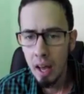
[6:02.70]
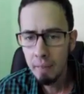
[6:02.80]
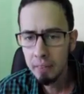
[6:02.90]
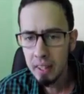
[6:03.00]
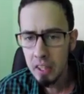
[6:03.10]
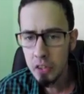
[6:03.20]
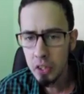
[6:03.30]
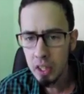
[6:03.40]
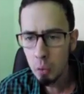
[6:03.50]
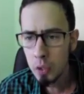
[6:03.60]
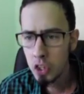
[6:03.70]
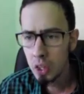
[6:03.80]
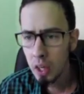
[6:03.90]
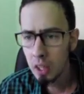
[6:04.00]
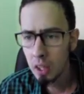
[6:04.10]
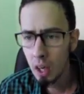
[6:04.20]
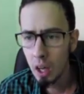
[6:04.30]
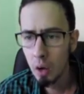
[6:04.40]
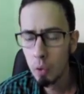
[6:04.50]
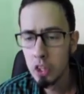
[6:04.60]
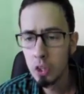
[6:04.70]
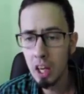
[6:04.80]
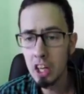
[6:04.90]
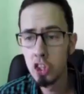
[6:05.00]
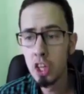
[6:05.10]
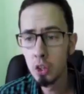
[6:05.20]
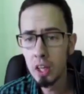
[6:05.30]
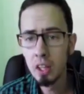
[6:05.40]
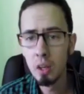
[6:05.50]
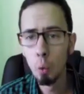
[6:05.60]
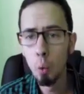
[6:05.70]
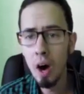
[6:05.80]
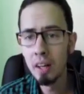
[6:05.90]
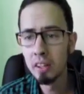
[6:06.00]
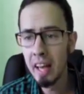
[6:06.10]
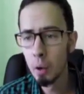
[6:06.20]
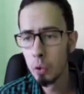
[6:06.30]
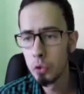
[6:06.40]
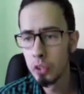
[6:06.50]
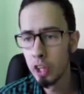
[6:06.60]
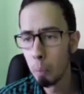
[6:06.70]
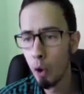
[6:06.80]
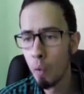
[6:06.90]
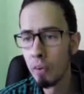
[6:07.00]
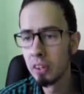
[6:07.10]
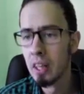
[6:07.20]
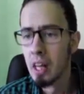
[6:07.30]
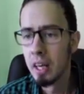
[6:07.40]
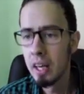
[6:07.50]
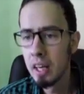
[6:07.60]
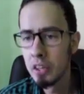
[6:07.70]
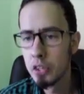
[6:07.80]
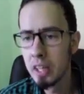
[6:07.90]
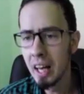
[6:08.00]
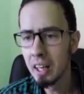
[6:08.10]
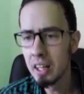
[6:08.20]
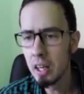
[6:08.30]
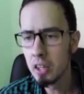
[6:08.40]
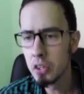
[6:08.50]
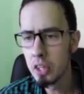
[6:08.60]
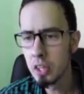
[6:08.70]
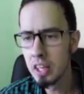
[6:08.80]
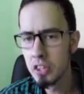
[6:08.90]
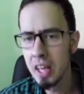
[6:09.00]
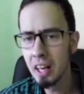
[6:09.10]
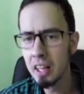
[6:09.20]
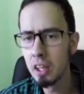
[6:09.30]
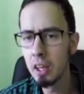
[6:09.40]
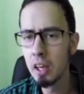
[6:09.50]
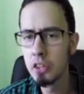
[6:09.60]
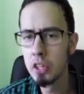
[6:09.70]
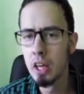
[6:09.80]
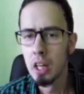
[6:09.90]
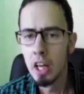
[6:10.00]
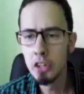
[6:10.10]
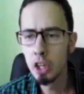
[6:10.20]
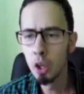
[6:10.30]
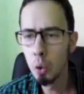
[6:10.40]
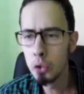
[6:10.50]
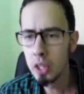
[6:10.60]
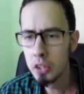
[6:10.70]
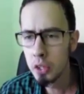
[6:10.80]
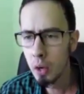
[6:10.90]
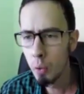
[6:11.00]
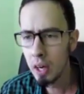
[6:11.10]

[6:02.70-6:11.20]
F T S E, which generated uh, which has generated a one thousand euro profit. It's nearly it's it's it's nearly it's it's close. It's uh,